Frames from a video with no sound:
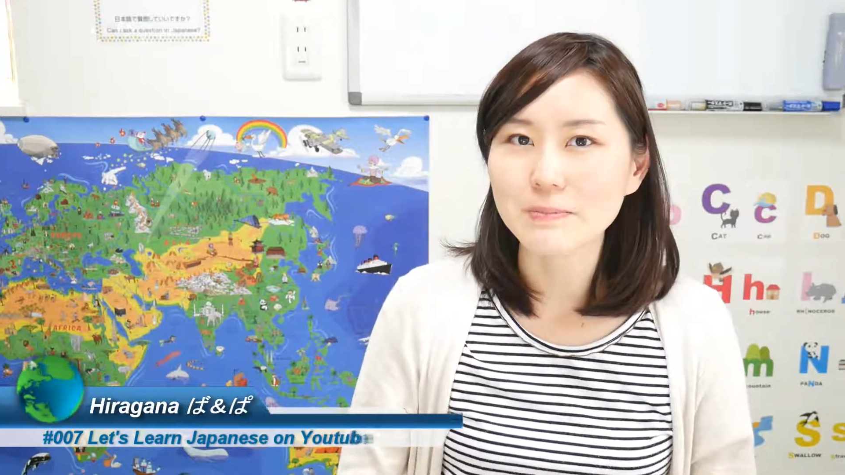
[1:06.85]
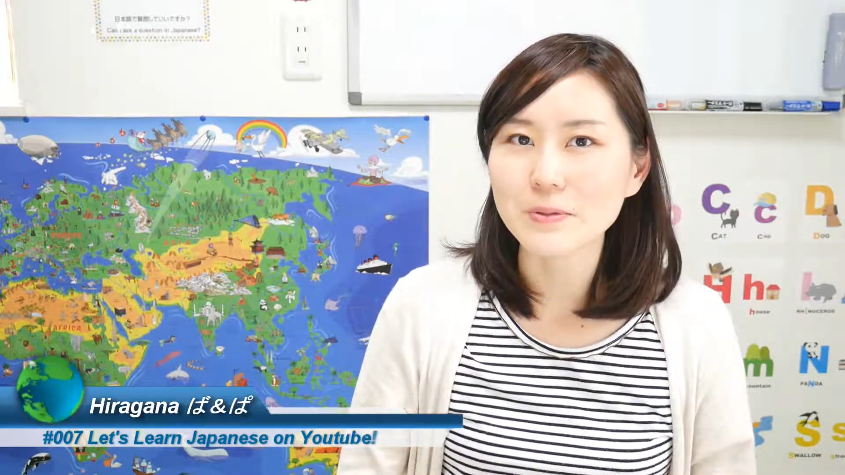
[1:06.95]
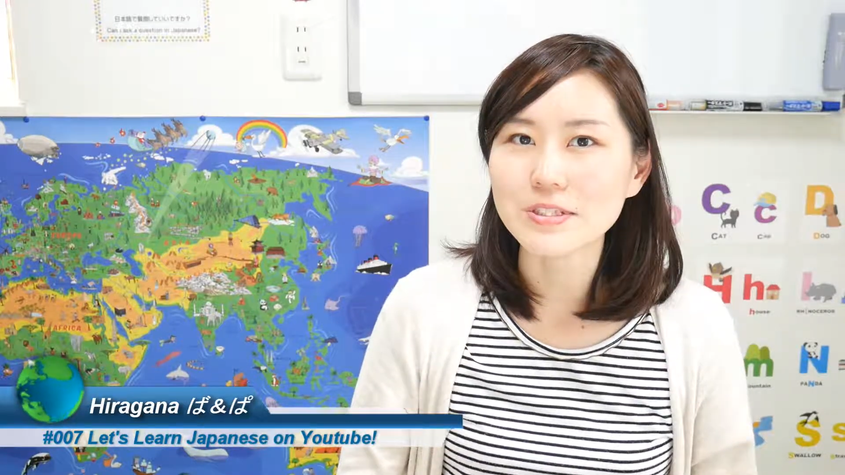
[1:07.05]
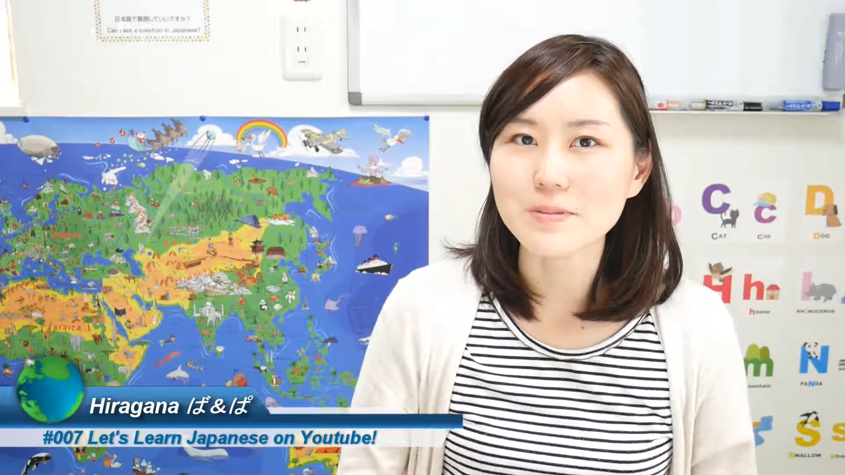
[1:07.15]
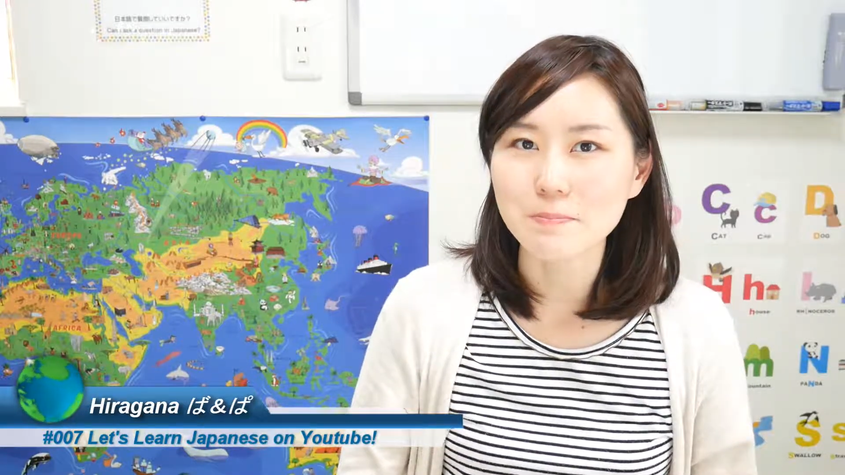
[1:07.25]

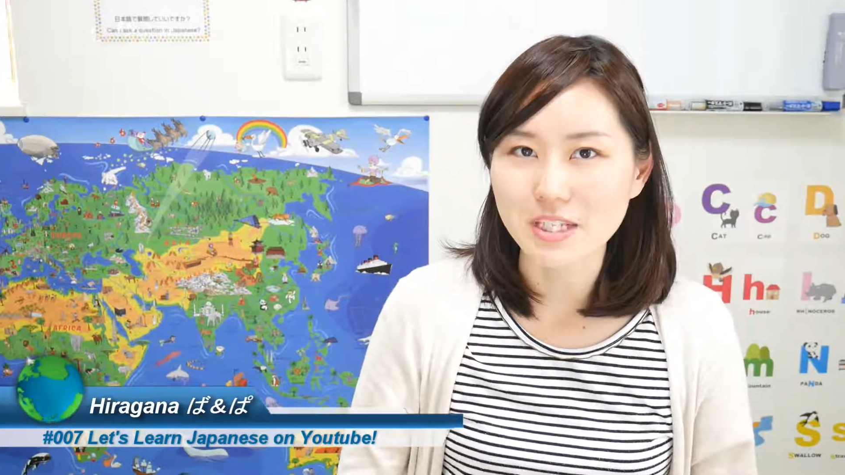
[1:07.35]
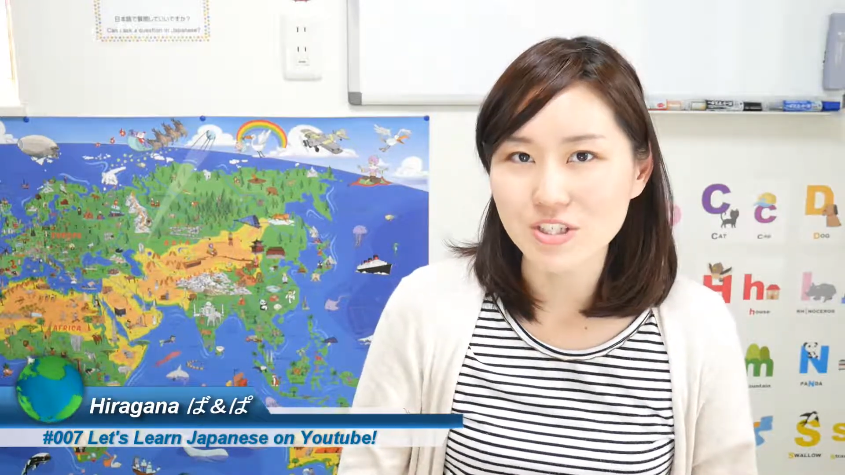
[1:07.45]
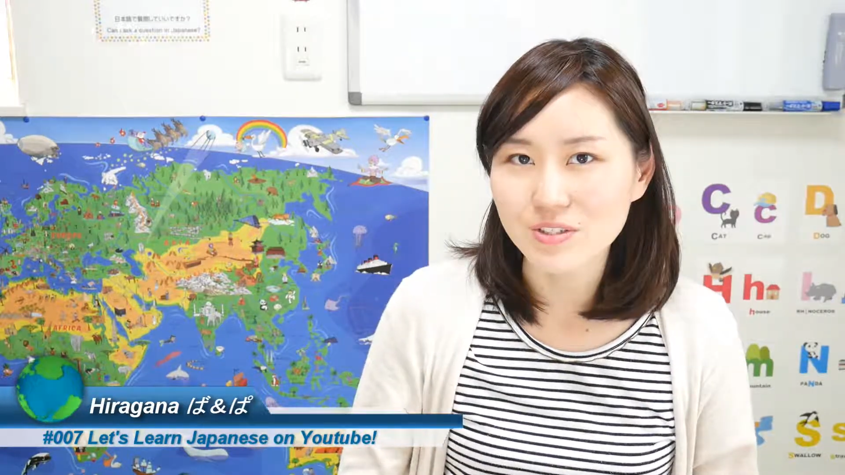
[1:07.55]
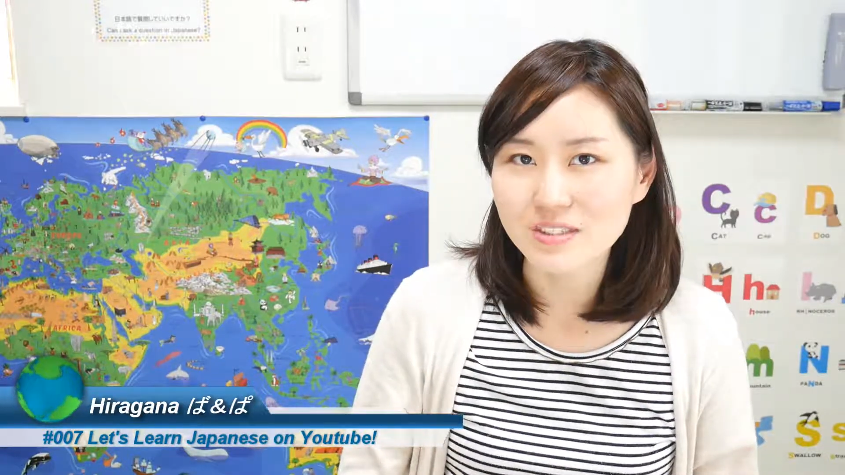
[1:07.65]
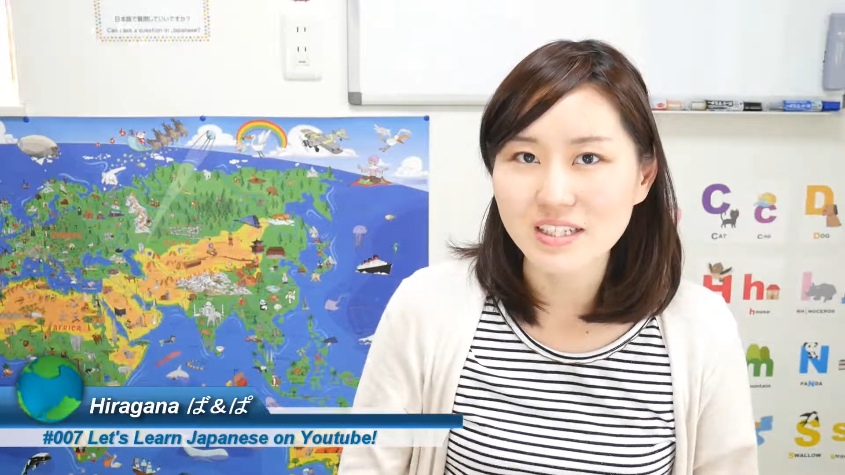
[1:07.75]
more
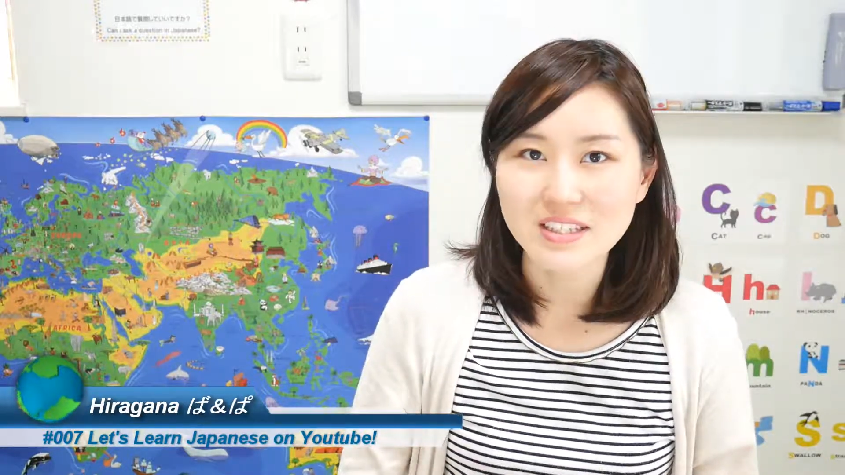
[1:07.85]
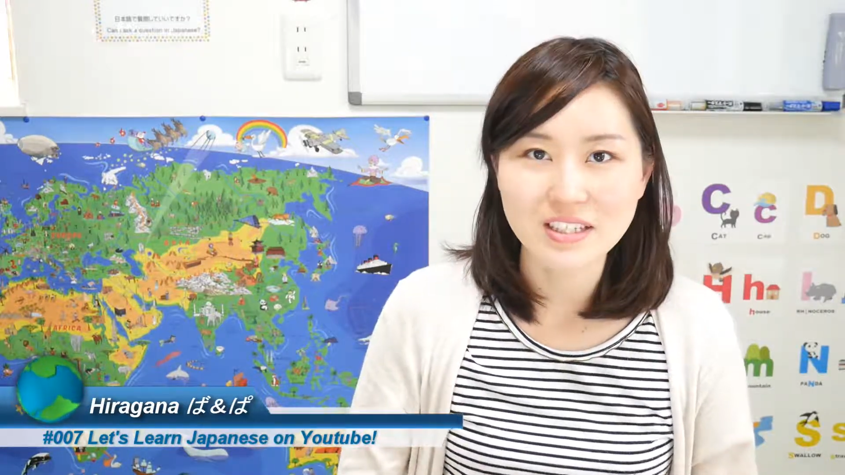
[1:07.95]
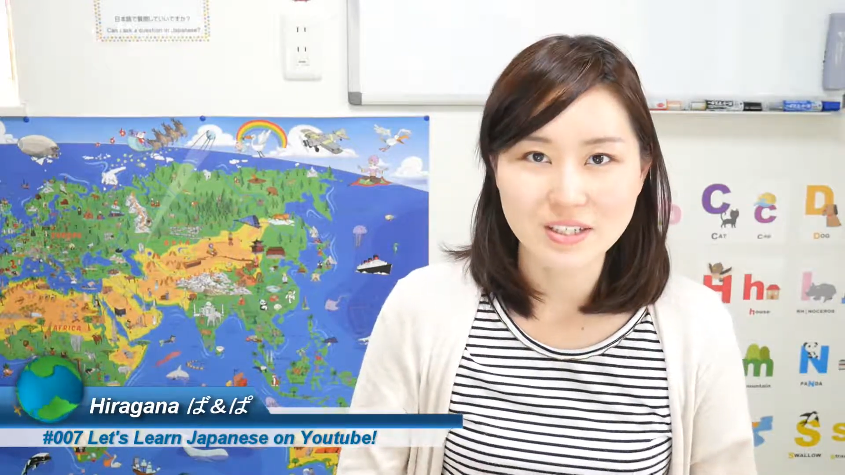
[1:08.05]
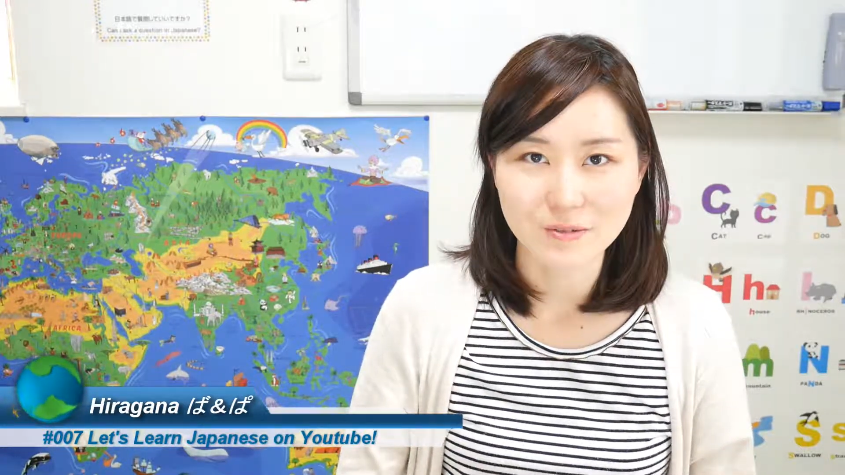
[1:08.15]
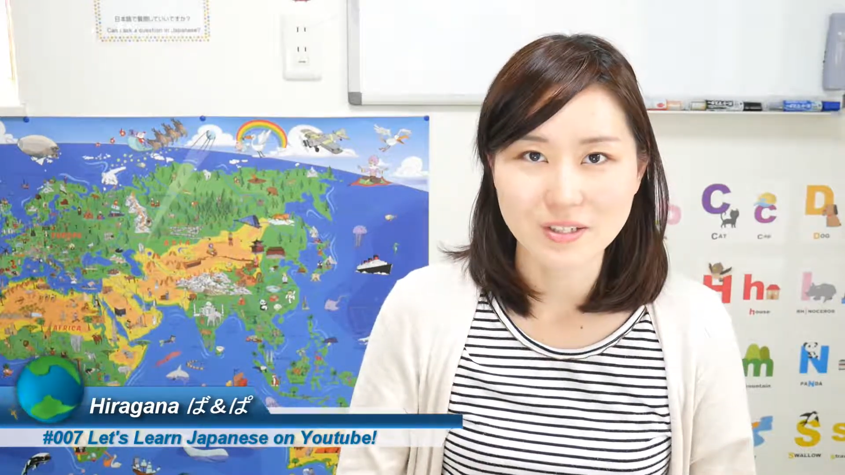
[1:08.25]
special than the
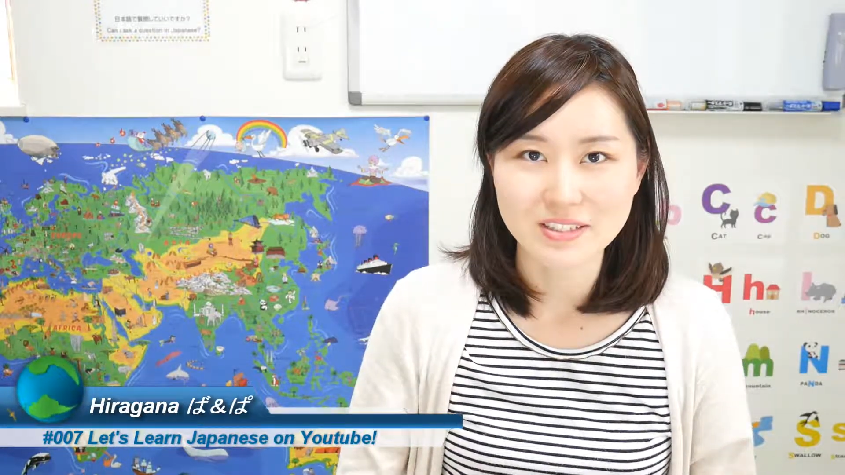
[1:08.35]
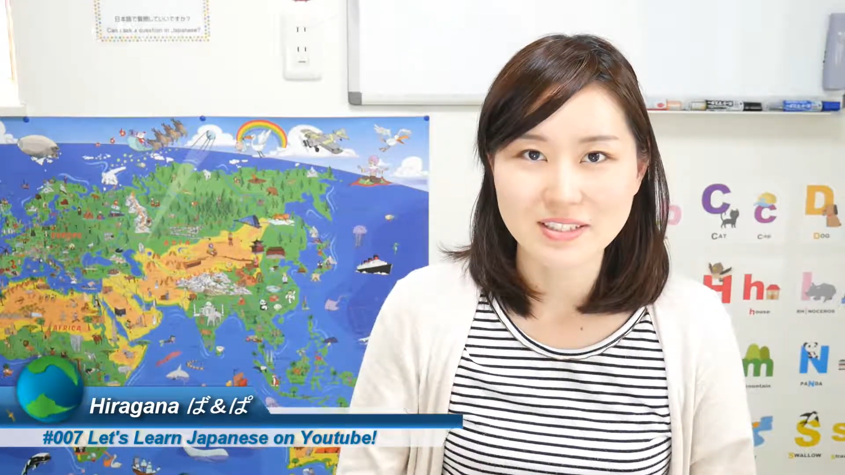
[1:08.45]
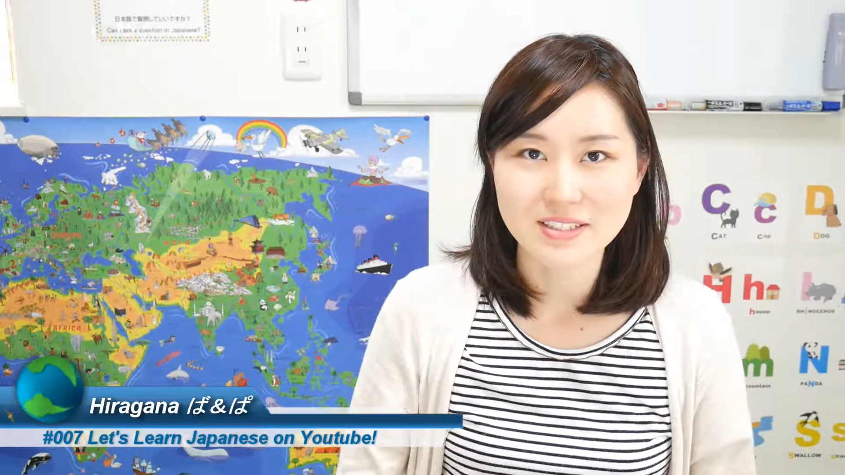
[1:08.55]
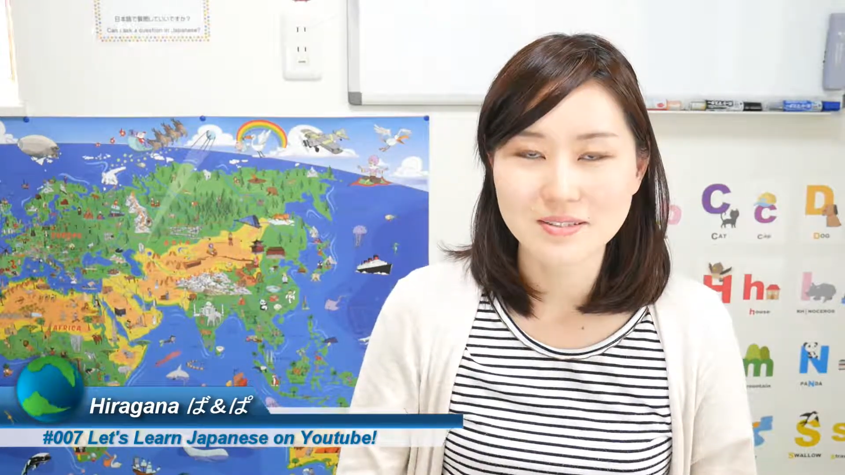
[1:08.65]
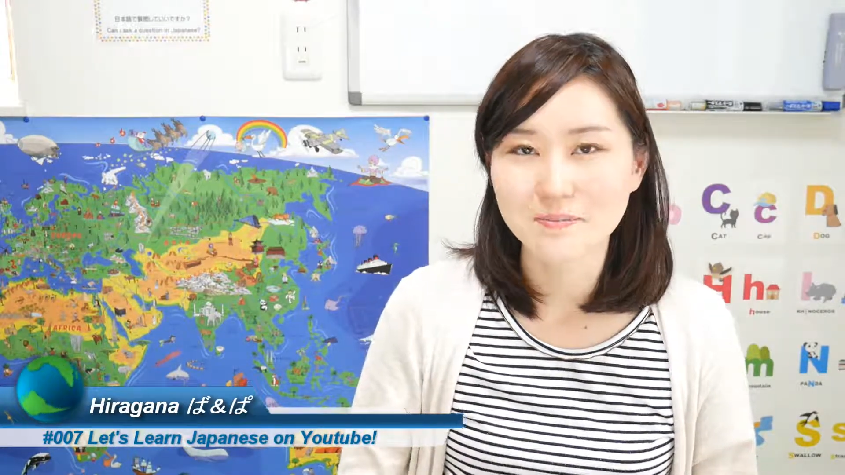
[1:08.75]
other
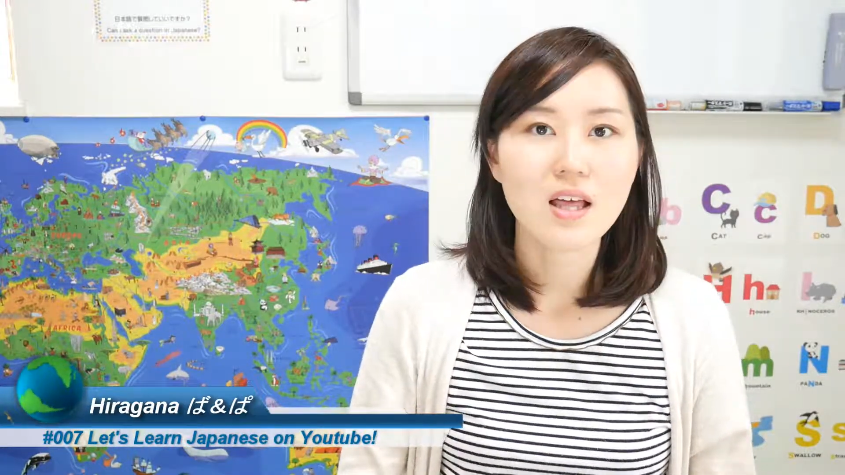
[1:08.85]
ones.